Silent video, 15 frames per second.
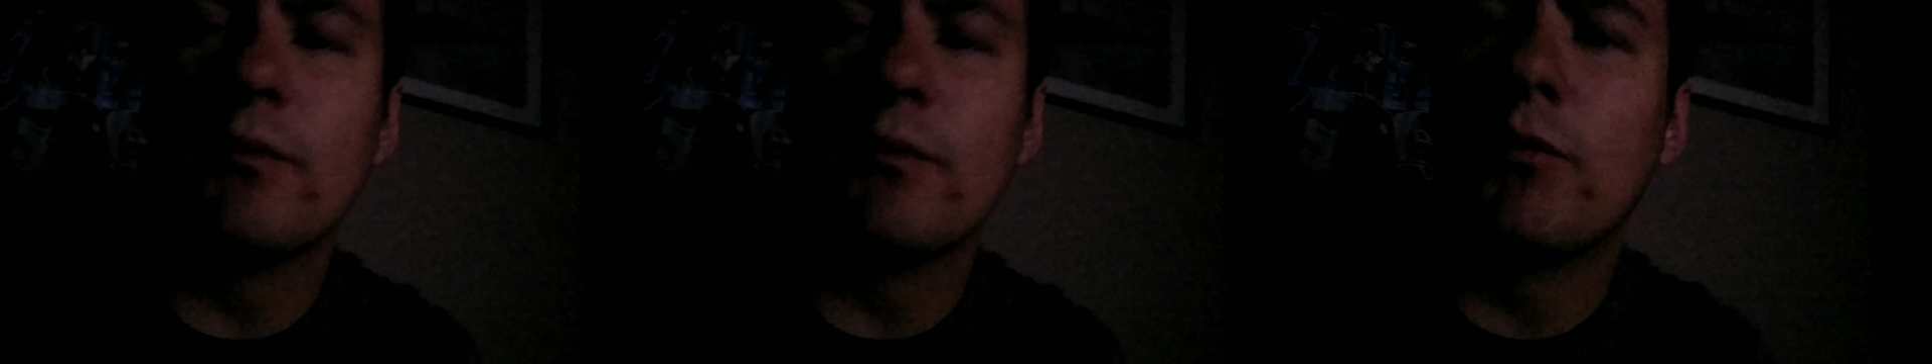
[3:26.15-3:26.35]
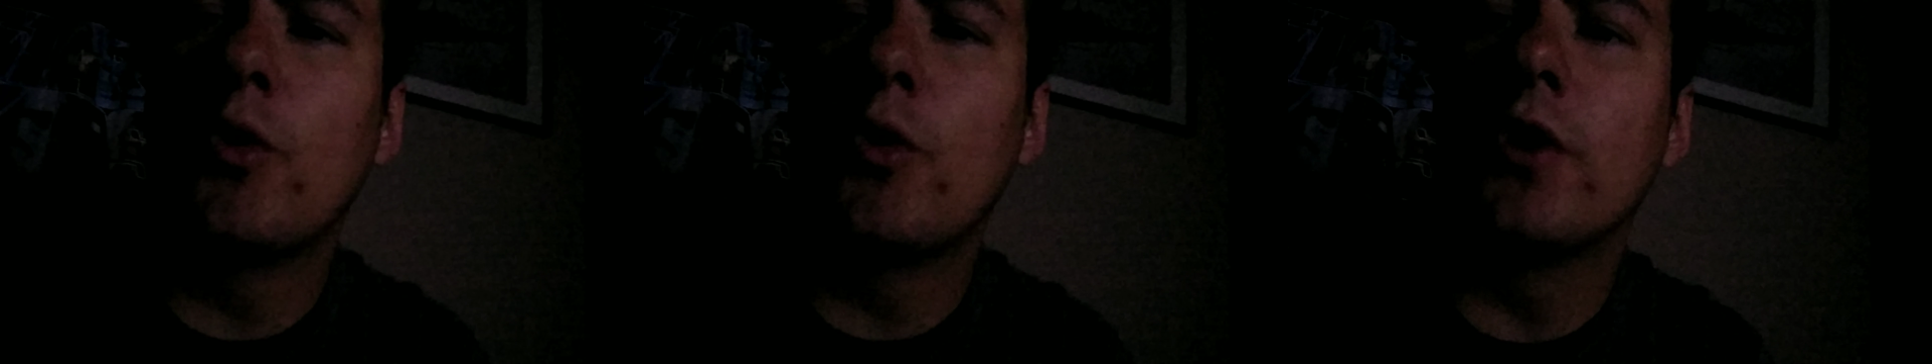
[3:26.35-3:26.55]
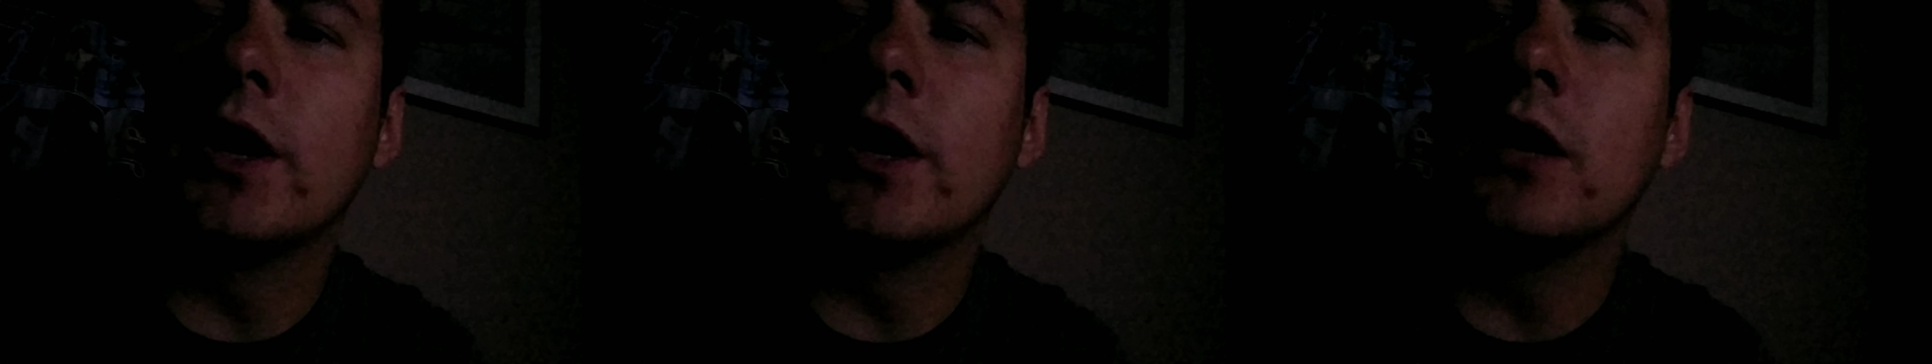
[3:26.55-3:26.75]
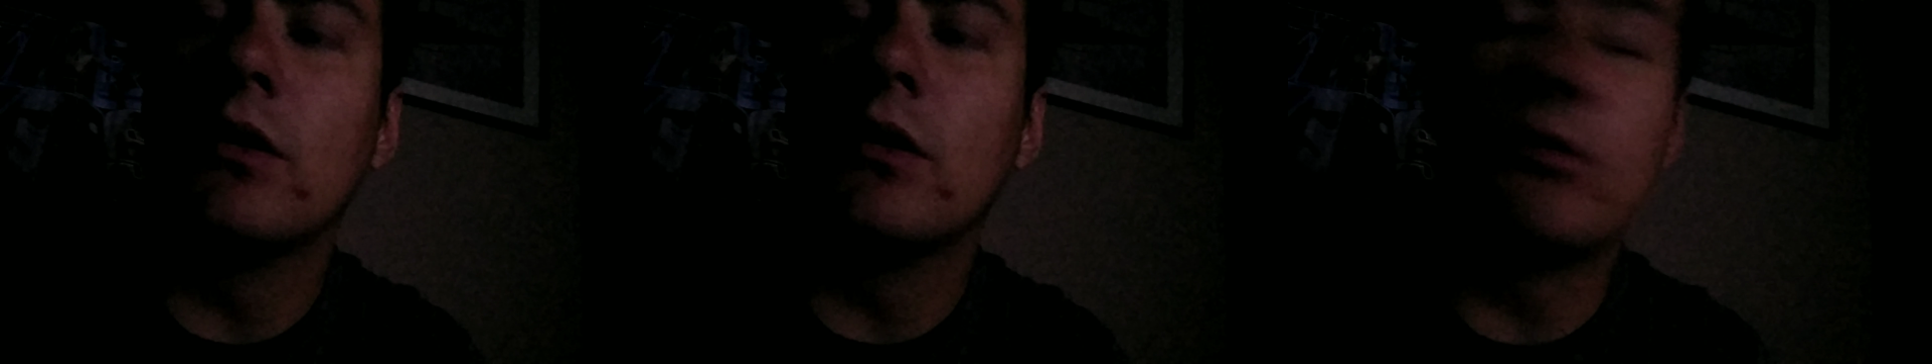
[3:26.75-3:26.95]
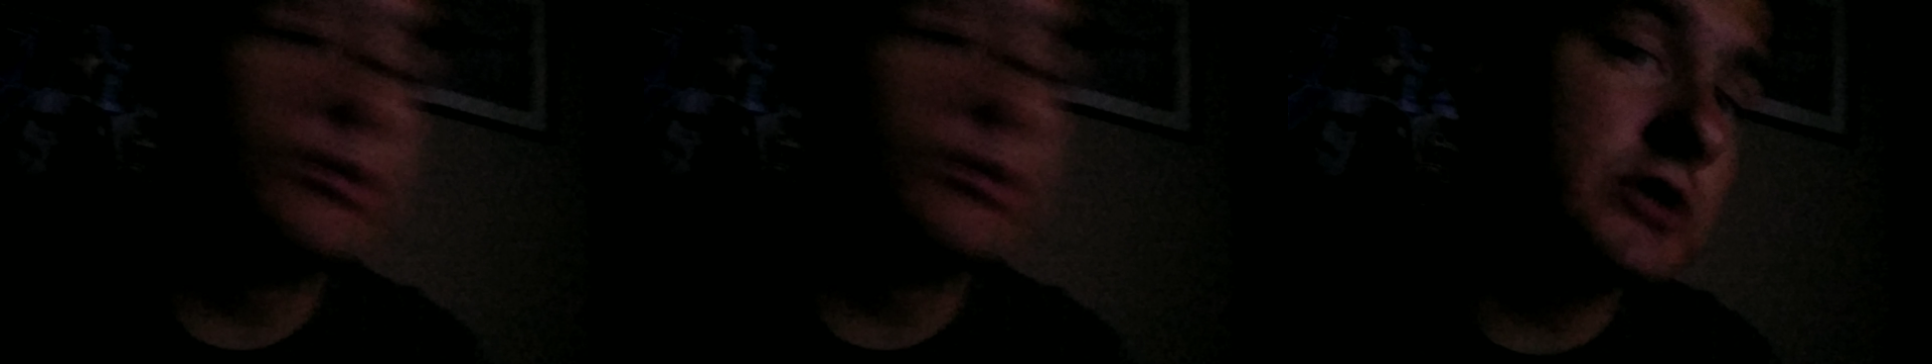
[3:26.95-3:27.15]
morning
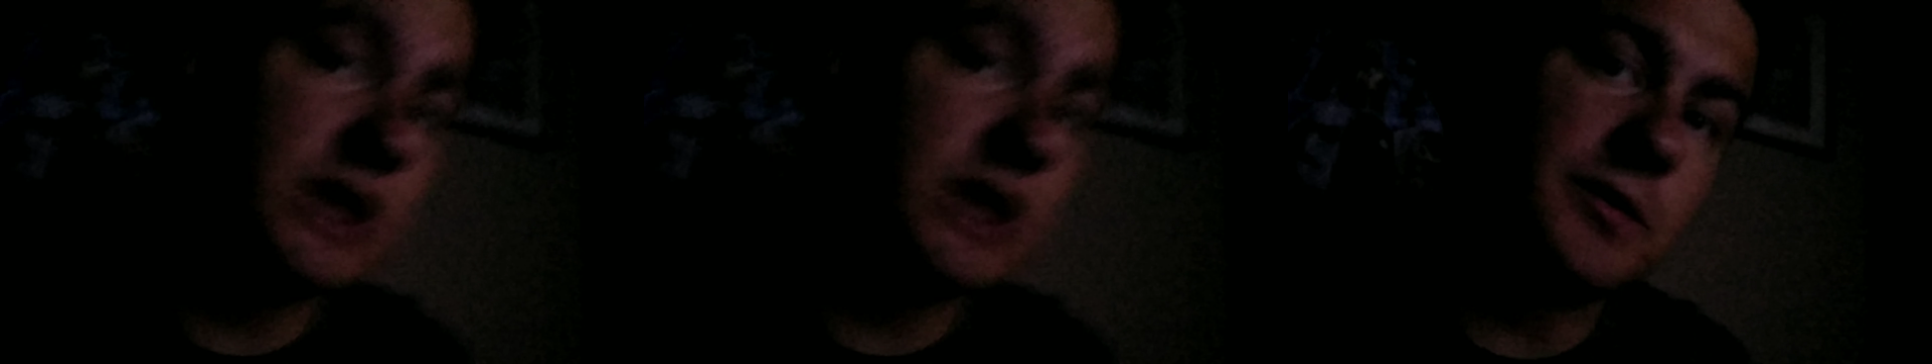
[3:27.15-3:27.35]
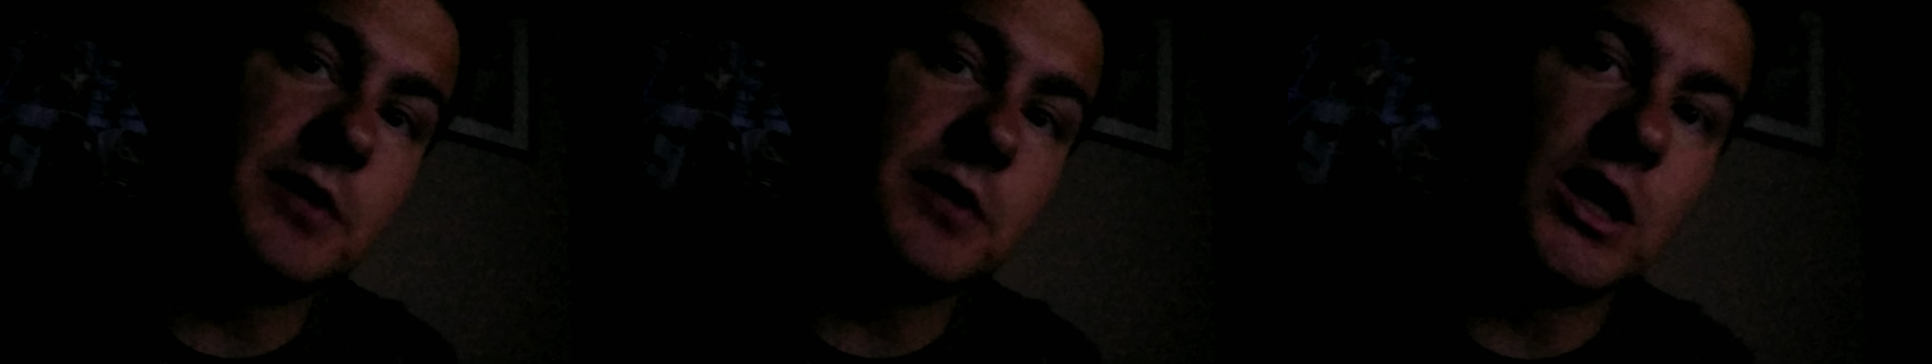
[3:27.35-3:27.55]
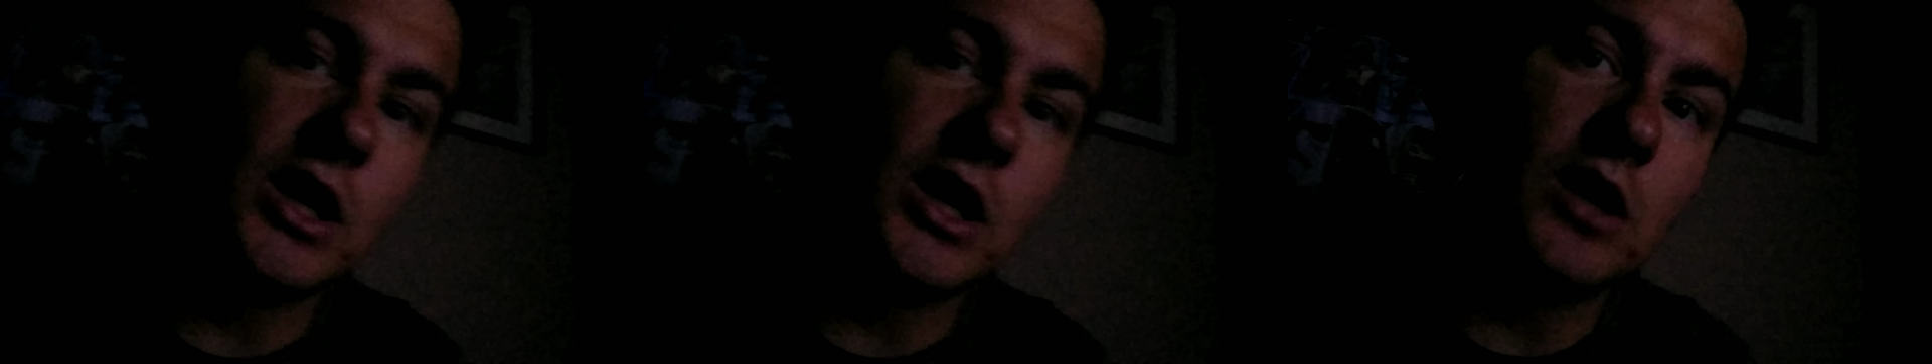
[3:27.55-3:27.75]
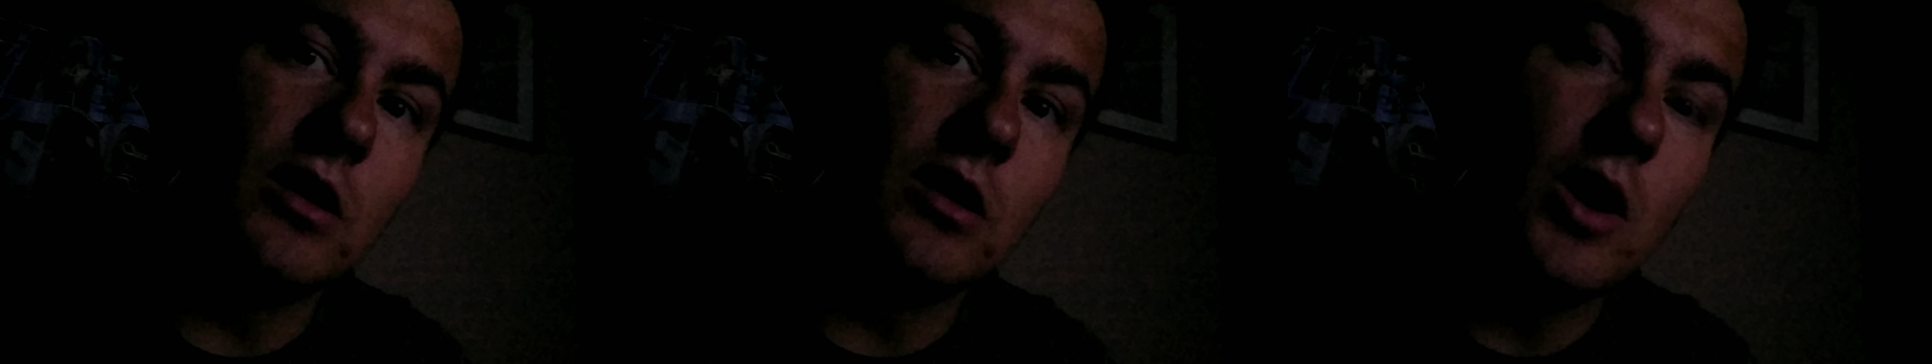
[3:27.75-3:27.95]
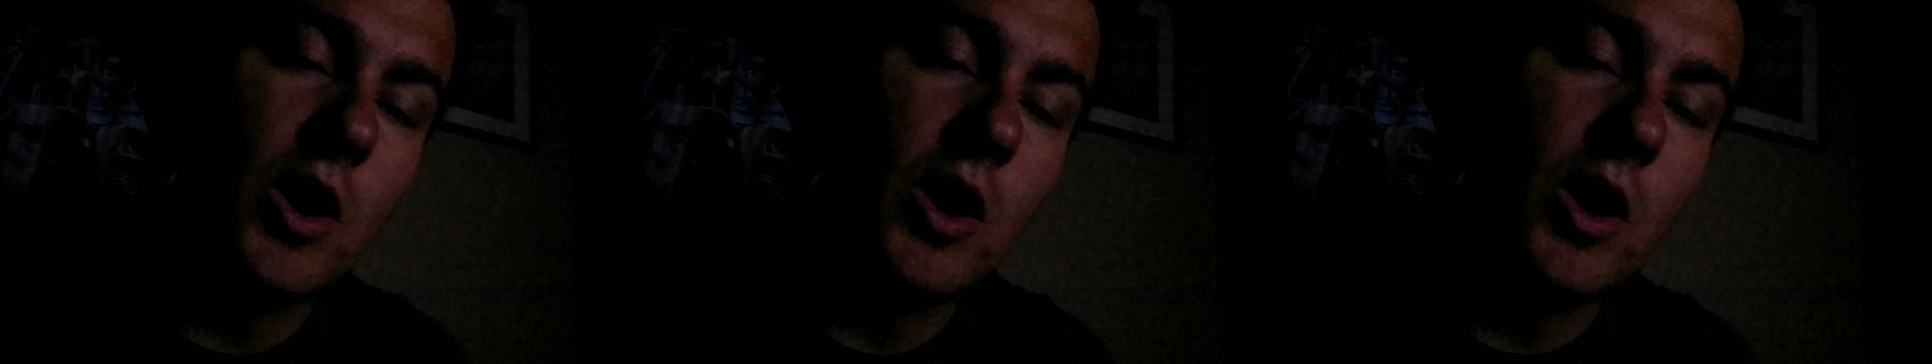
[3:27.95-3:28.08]
or something,